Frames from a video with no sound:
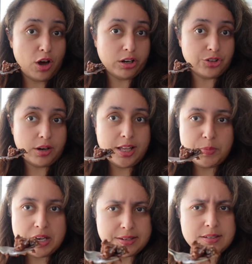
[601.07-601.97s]
dark chocolate
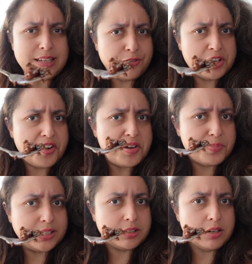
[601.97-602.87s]
because it's definitely very
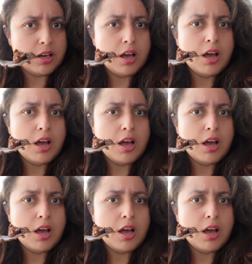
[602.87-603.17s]
bitter,